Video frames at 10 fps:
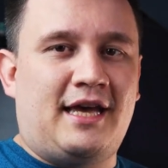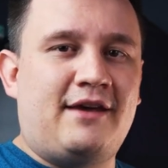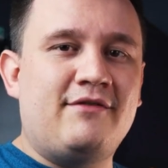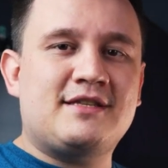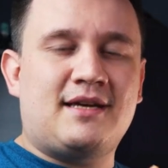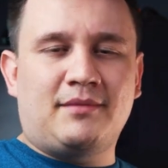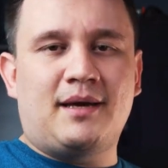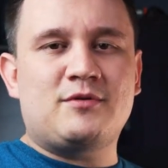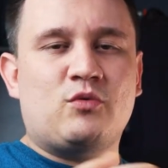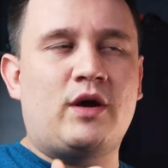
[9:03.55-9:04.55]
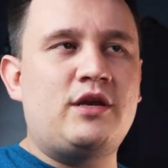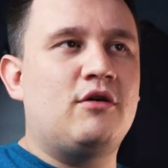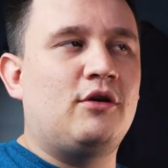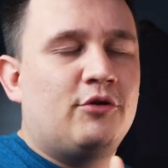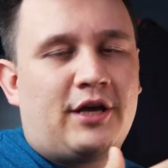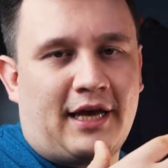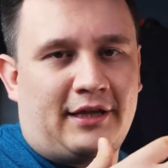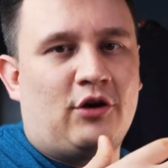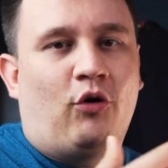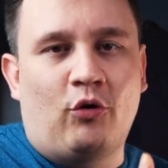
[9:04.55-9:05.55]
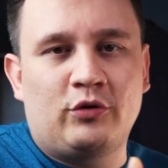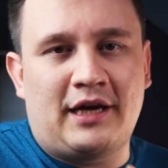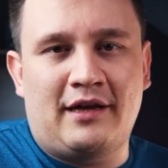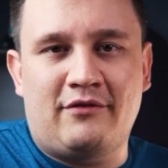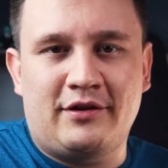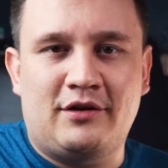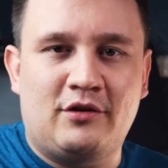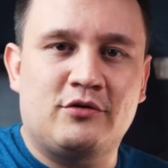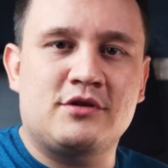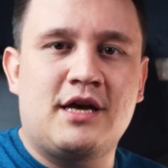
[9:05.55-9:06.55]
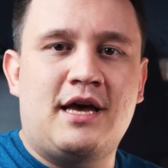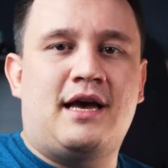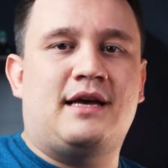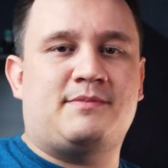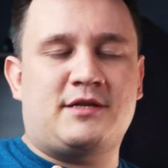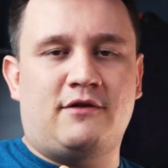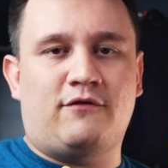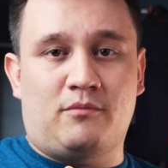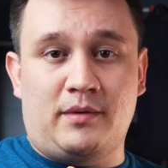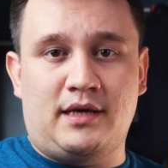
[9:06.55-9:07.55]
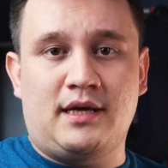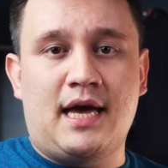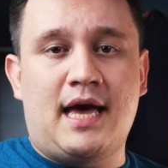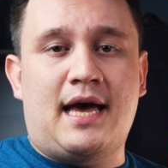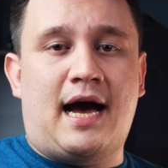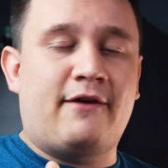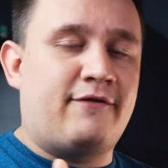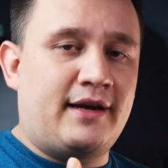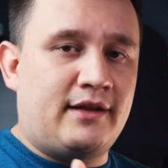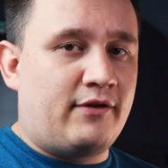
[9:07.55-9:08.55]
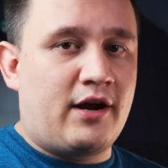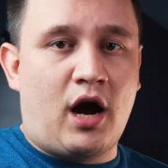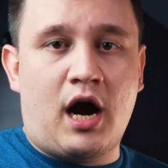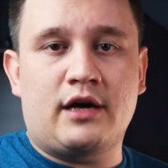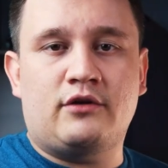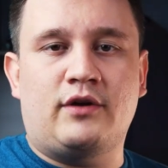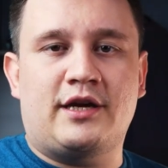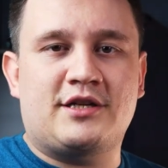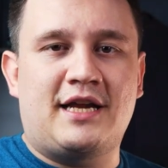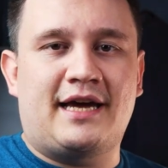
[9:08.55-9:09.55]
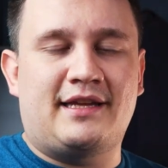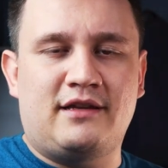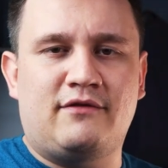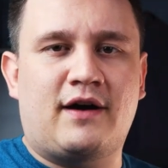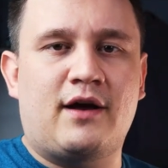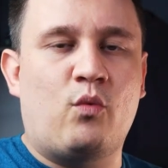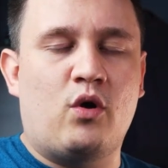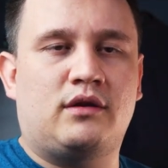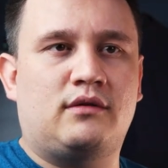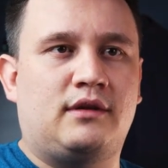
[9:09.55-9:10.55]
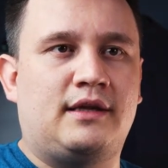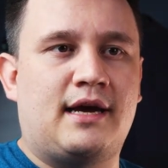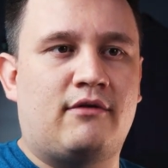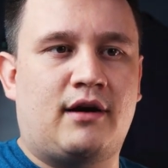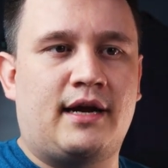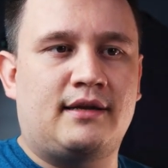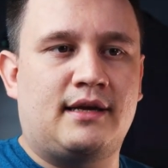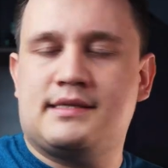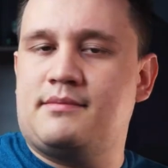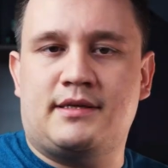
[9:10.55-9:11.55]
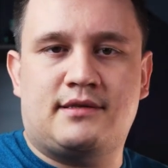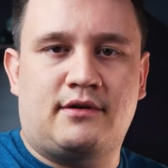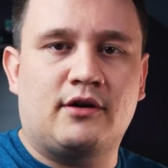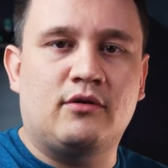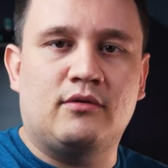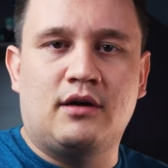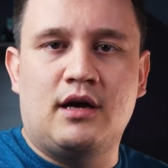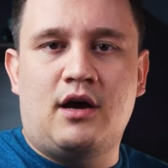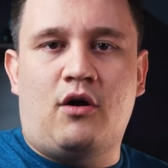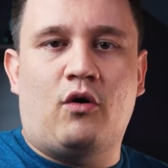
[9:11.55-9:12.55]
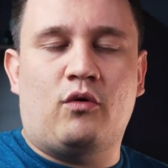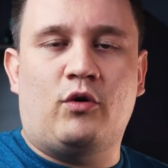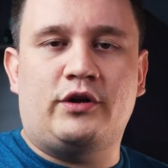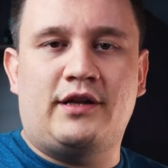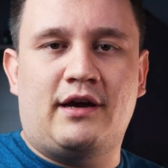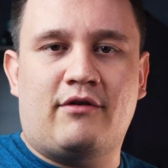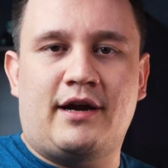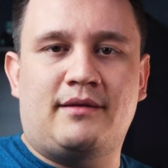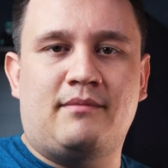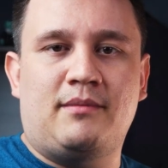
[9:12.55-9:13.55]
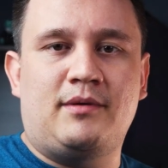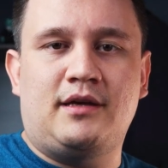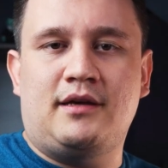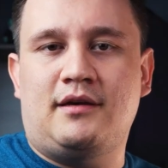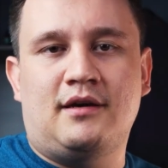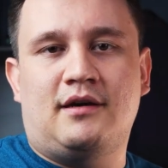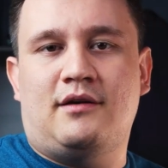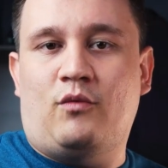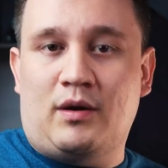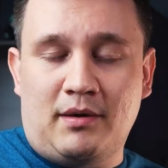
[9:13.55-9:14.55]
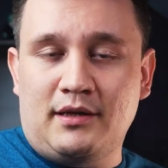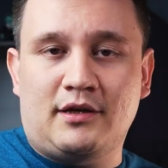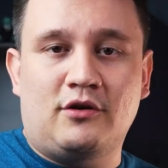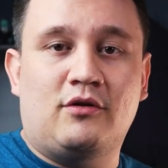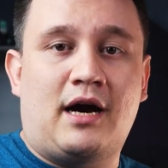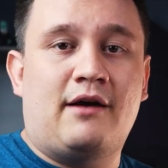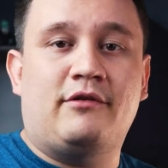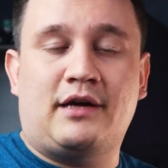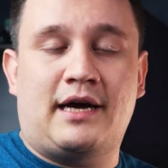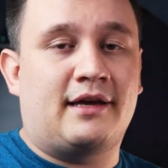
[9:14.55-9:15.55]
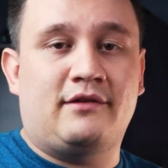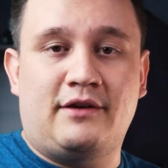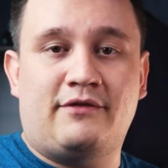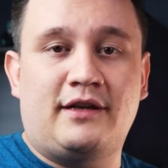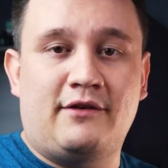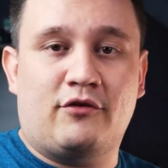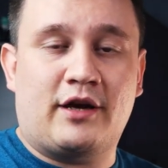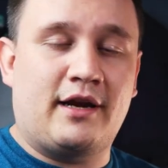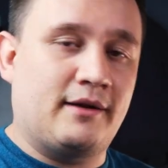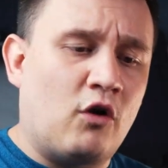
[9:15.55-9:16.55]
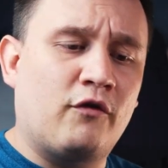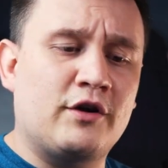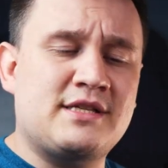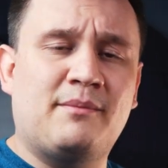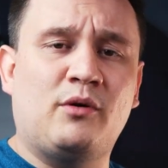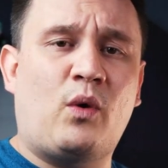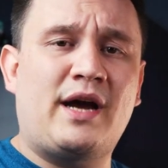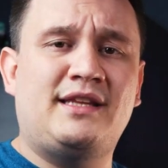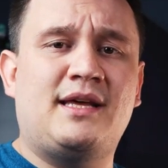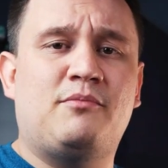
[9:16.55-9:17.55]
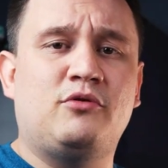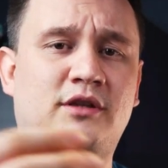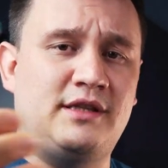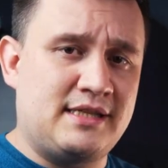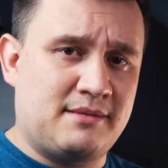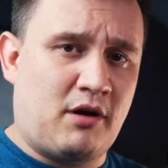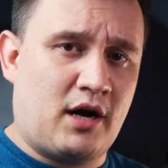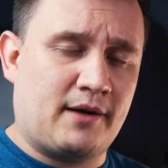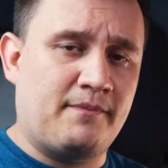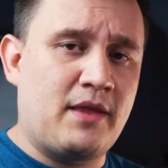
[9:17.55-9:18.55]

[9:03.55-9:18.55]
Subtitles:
Even sometimes when you're looking at your own handwritten notes, especially for me, I find it very hard to actually identify what did I write a semester ago, or what did I write maybe 1 month ago. I can definitely forget it. Or for example, why did I put this mark?